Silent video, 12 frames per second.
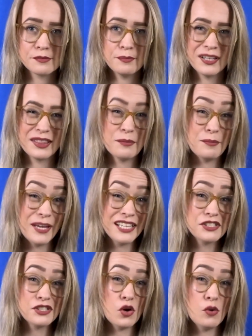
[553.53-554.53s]
but the
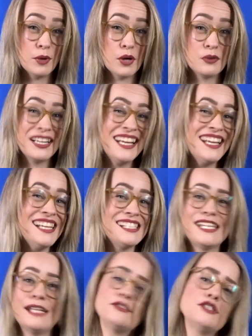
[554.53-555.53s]
big toe bone
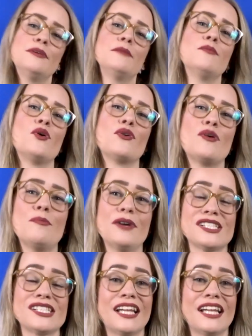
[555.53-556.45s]
seemed to be more robust,